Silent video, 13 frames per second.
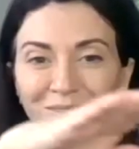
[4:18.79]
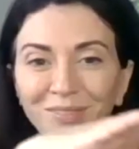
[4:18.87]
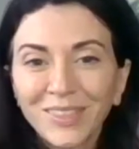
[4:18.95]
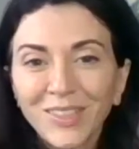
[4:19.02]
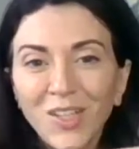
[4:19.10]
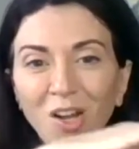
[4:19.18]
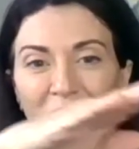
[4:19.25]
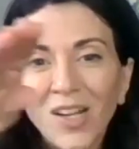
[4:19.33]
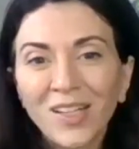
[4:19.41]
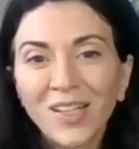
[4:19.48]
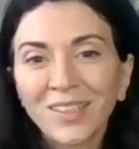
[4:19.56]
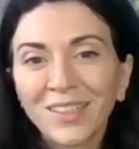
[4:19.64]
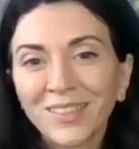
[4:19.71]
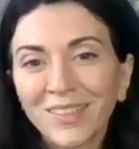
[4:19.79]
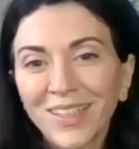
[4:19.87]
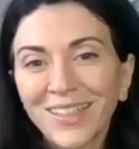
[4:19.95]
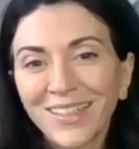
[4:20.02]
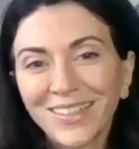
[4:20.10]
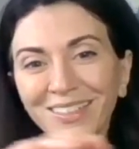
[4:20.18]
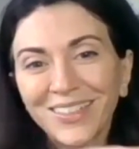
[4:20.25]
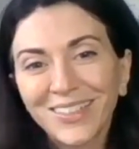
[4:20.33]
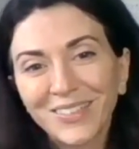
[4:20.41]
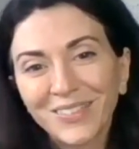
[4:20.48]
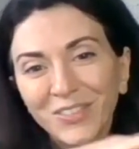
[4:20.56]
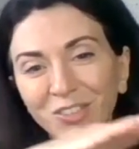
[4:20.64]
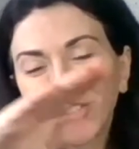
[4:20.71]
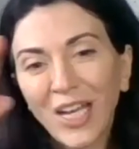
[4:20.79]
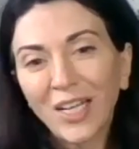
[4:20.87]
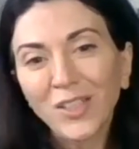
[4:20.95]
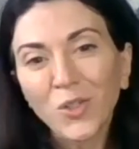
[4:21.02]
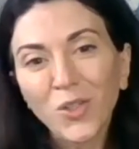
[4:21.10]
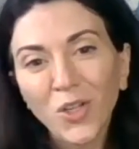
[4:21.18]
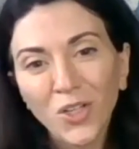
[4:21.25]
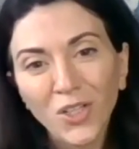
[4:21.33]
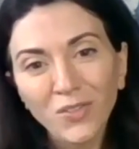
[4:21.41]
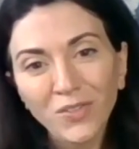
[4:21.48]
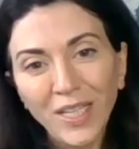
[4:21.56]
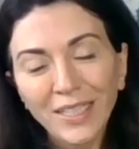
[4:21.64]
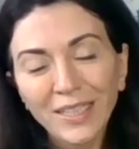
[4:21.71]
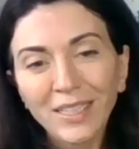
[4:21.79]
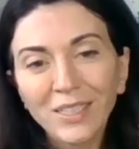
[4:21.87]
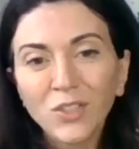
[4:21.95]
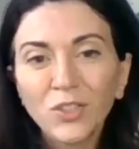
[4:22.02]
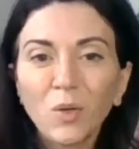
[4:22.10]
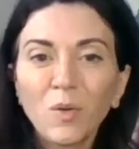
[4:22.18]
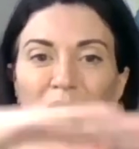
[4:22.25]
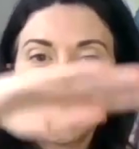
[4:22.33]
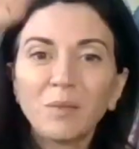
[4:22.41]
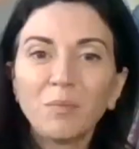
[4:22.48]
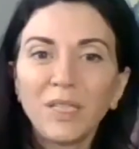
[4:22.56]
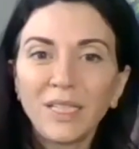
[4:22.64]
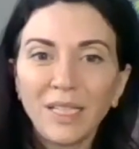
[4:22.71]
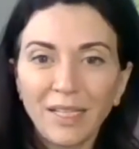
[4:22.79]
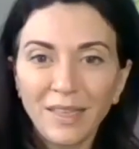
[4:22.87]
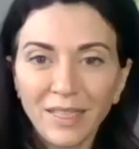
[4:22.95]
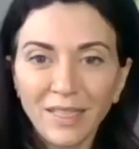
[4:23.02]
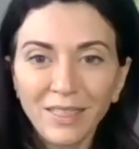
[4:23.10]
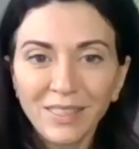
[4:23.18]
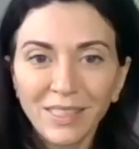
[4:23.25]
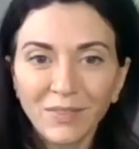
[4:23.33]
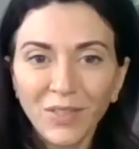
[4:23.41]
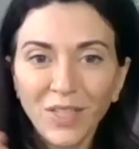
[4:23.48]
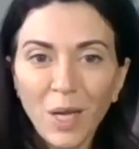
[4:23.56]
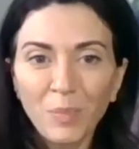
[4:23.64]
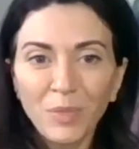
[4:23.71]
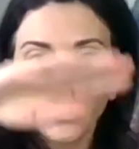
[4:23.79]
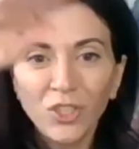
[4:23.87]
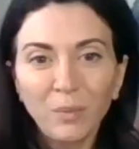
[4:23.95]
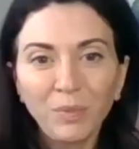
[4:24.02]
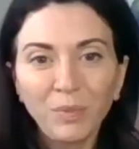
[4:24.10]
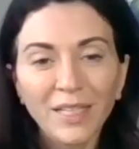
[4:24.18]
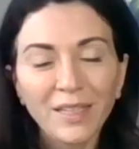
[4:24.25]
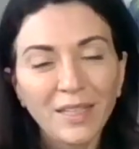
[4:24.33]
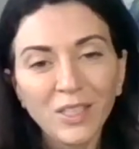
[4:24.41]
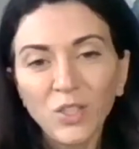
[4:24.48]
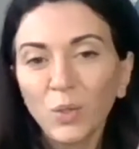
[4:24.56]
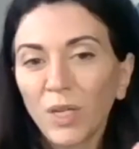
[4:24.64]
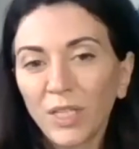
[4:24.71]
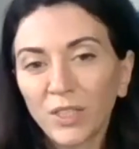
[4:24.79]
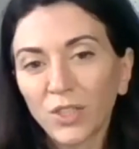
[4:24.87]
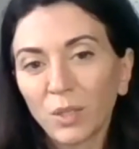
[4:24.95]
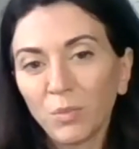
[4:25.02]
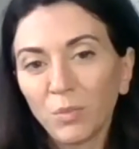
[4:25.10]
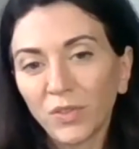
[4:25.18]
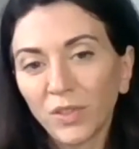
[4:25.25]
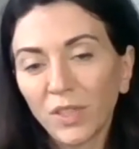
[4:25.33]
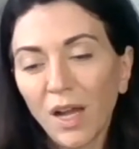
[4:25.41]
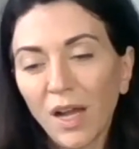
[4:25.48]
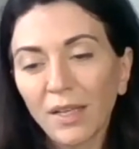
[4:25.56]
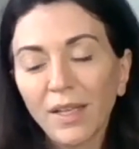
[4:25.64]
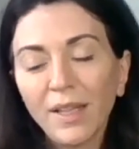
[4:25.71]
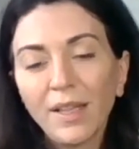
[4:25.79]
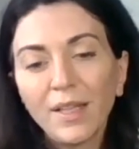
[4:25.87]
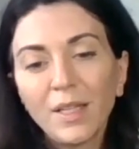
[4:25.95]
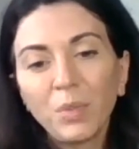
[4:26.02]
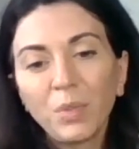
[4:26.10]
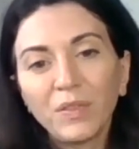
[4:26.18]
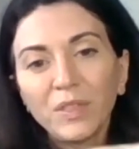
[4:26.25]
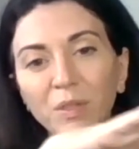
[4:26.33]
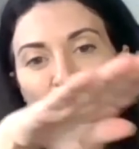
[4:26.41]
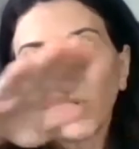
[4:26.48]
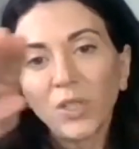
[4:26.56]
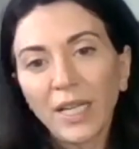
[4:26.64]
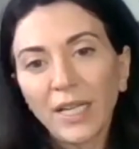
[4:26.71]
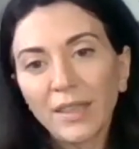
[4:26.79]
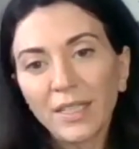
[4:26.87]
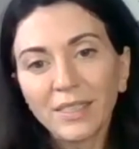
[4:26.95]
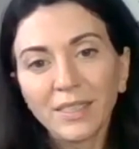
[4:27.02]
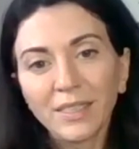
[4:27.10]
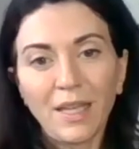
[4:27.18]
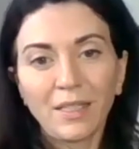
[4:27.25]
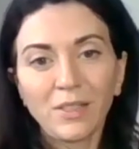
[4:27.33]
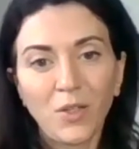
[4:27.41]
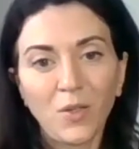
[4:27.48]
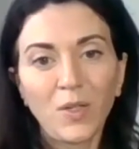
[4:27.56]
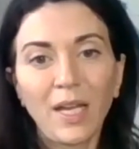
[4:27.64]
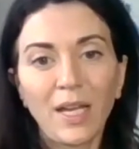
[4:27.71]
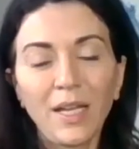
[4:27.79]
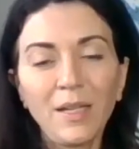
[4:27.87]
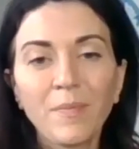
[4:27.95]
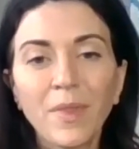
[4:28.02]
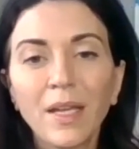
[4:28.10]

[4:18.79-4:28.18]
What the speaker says: long, shallow curve like this. You don't want something like this. If a cup is shaped like this, your breasts are going to move a lot. But if it's more like this, then that's okay.